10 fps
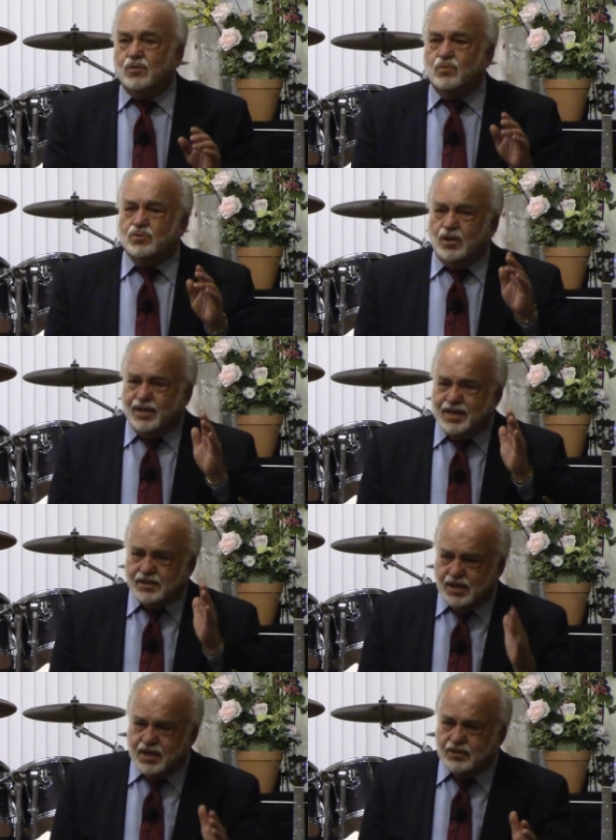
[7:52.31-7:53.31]
who's
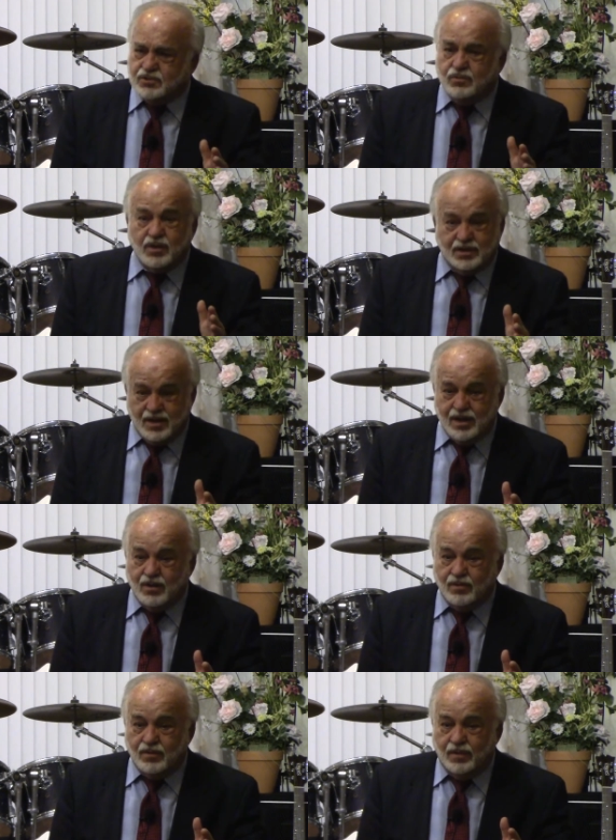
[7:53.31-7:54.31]
engaged right
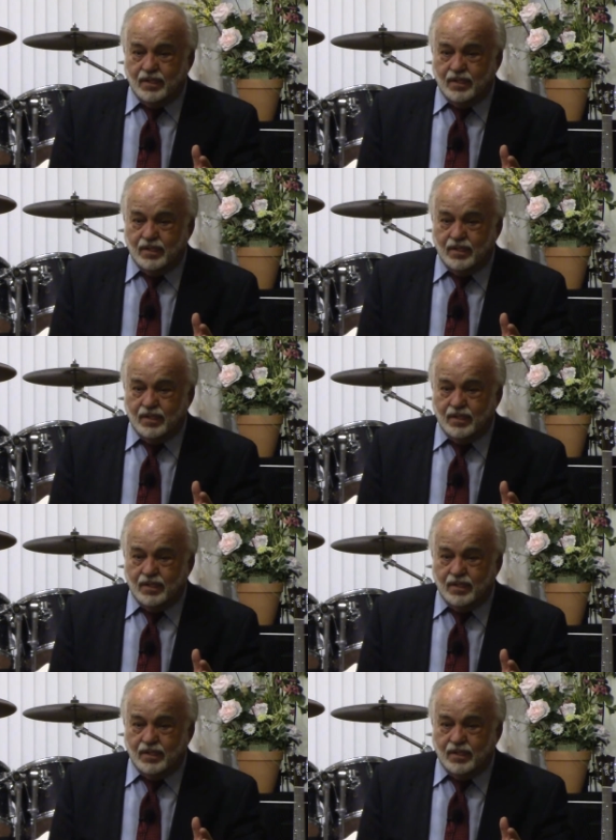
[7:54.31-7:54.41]
now.